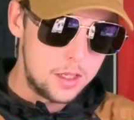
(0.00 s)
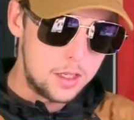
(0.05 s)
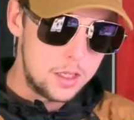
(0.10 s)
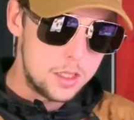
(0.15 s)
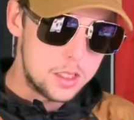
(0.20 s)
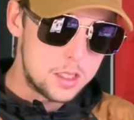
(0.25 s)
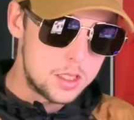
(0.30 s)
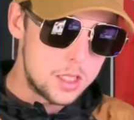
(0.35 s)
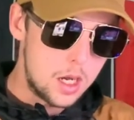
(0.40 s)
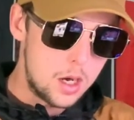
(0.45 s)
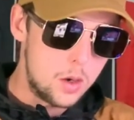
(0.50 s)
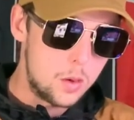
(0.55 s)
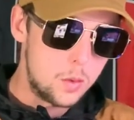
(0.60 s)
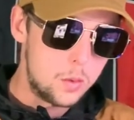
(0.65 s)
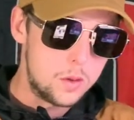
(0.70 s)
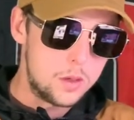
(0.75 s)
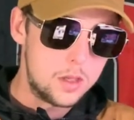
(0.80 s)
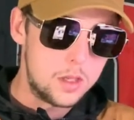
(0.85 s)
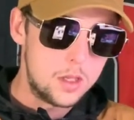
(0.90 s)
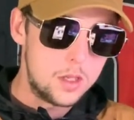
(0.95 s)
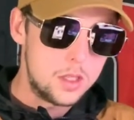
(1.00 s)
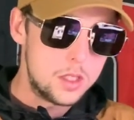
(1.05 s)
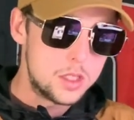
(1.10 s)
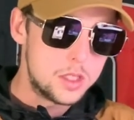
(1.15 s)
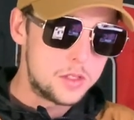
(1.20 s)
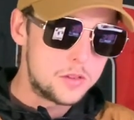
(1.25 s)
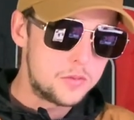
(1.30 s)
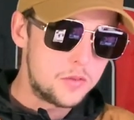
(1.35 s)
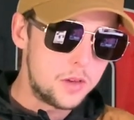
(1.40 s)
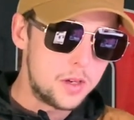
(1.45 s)
So
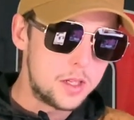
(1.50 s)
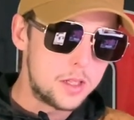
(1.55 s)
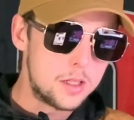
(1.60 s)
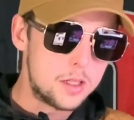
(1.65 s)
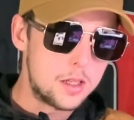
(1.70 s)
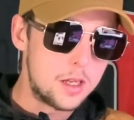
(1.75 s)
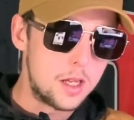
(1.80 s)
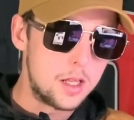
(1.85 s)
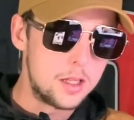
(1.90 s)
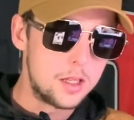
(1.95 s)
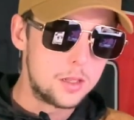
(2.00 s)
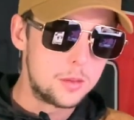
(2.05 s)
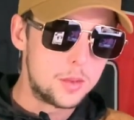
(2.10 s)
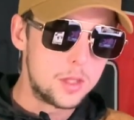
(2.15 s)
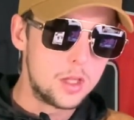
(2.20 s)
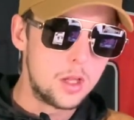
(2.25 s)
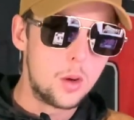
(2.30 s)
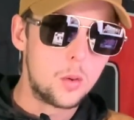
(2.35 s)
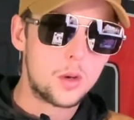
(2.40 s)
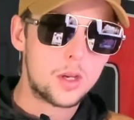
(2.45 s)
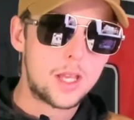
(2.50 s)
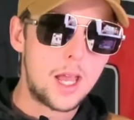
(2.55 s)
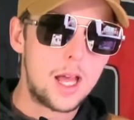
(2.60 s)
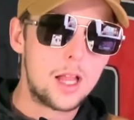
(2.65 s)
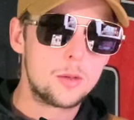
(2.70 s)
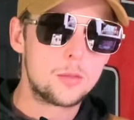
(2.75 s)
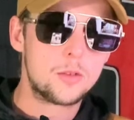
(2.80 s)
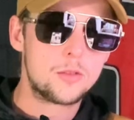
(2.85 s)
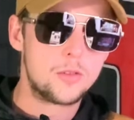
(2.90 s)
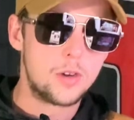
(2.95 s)
she's fighting a little bit lower
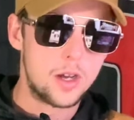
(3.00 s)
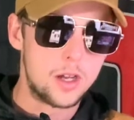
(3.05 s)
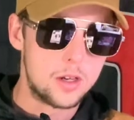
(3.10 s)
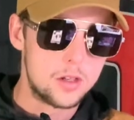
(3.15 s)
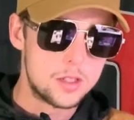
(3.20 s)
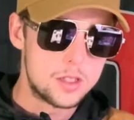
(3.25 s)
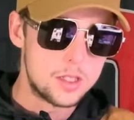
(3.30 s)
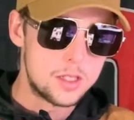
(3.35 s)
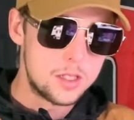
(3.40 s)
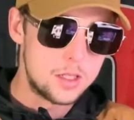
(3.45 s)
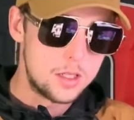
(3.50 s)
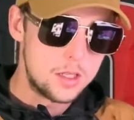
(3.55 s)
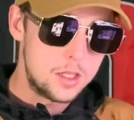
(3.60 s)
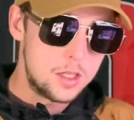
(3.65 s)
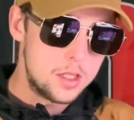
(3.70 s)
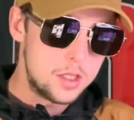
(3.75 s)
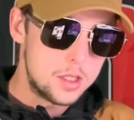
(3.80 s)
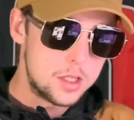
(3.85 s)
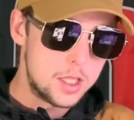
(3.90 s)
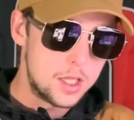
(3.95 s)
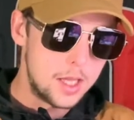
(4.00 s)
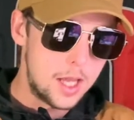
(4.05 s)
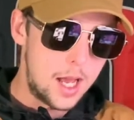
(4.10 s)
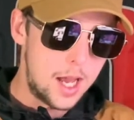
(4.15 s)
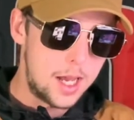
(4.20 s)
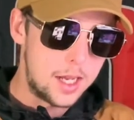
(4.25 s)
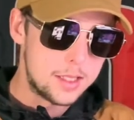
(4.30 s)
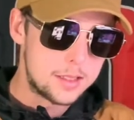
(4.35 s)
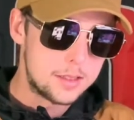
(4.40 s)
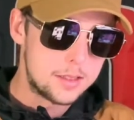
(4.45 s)
caliber fighters. She
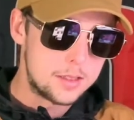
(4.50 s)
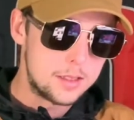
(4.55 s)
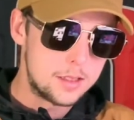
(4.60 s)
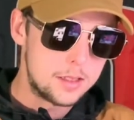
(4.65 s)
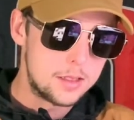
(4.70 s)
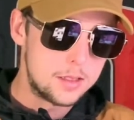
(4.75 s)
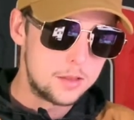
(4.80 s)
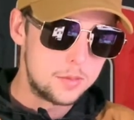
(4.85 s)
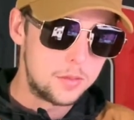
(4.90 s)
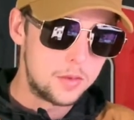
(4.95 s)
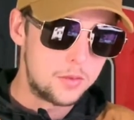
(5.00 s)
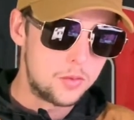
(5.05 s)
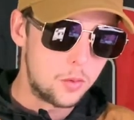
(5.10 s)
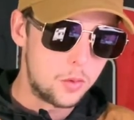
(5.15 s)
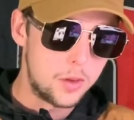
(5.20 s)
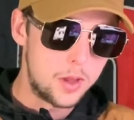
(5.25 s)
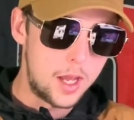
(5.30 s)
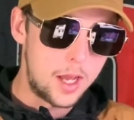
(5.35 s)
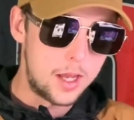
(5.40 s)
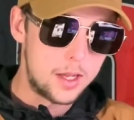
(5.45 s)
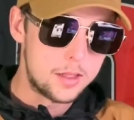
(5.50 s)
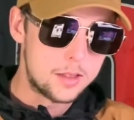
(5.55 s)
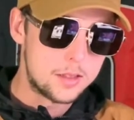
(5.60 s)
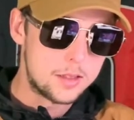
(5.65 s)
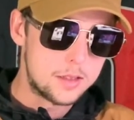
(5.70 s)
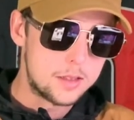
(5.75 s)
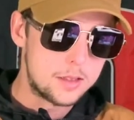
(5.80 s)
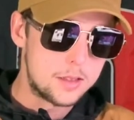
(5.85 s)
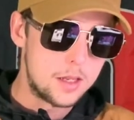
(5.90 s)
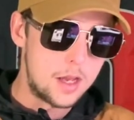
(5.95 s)
lost before that
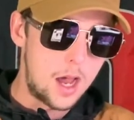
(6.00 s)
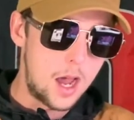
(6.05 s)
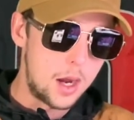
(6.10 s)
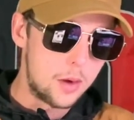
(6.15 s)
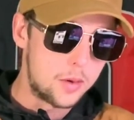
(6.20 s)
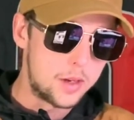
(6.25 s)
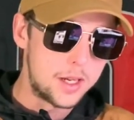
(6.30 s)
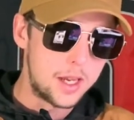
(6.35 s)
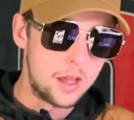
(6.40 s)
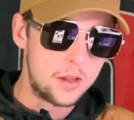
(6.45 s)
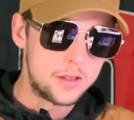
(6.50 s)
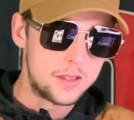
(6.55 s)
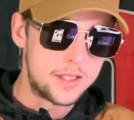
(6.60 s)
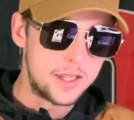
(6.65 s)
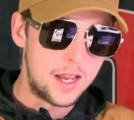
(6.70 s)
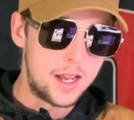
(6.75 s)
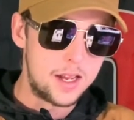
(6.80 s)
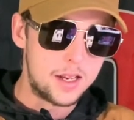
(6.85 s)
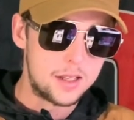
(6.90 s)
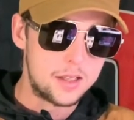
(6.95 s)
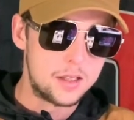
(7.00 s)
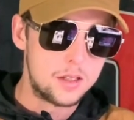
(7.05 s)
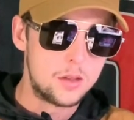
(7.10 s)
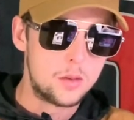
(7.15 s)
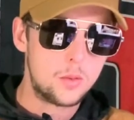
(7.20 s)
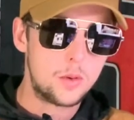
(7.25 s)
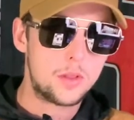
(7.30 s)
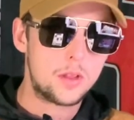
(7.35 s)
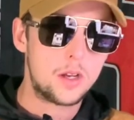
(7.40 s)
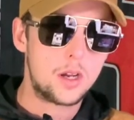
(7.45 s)
to Irene Aldana
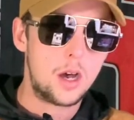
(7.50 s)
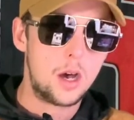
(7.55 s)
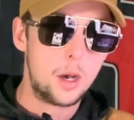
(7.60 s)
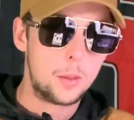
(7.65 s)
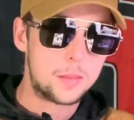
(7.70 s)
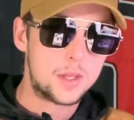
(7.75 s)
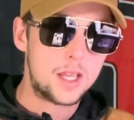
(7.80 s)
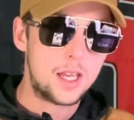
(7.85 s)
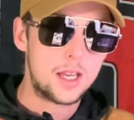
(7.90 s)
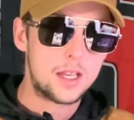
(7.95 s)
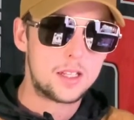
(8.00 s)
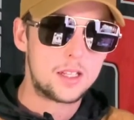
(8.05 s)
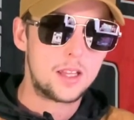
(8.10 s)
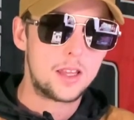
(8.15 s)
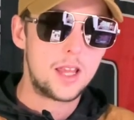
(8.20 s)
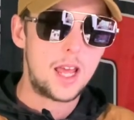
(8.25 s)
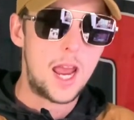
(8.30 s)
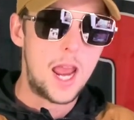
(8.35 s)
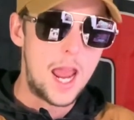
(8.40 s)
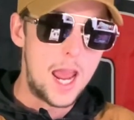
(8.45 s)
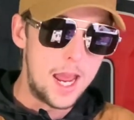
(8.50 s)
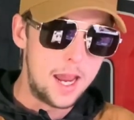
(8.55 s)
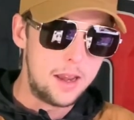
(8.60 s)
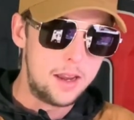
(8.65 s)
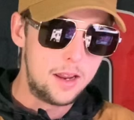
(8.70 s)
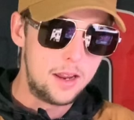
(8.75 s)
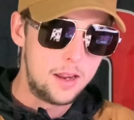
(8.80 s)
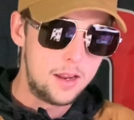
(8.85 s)
with an up kick to the head.